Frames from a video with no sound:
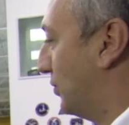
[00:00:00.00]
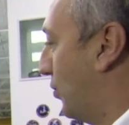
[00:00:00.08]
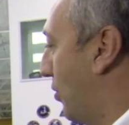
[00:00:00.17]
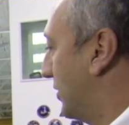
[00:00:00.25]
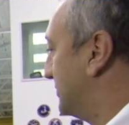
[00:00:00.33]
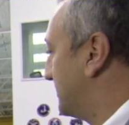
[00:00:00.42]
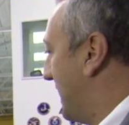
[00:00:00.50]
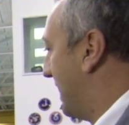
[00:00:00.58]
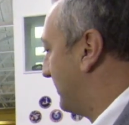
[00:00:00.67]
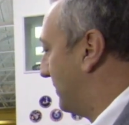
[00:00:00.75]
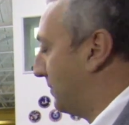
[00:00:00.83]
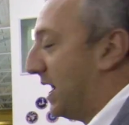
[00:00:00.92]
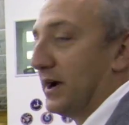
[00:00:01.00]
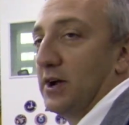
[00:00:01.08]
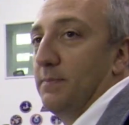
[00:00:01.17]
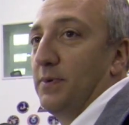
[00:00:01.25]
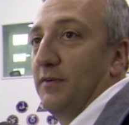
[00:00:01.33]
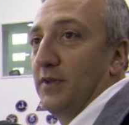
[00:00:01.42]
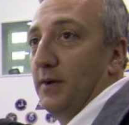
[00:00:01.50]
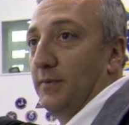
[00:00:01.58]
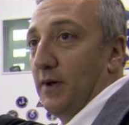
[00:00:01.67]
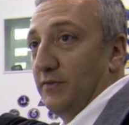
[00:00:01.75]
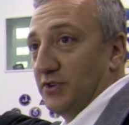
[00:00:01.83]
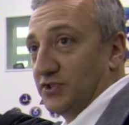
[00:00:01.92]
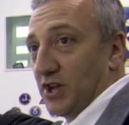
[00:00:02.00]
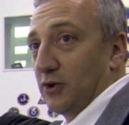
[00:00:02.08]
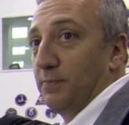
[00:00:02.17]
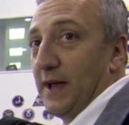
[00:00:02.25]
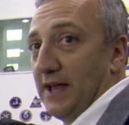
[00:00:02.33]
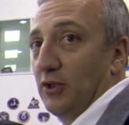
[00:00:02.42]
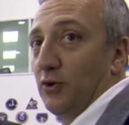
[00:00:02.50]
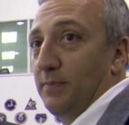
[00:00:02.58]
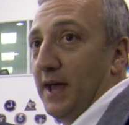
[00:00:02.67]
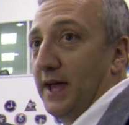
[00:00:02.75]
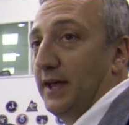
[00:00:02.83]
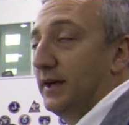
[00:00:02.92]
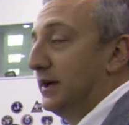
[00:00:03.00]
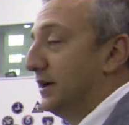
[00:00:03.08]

the water is we have a mock-up of the shuttle payload bay,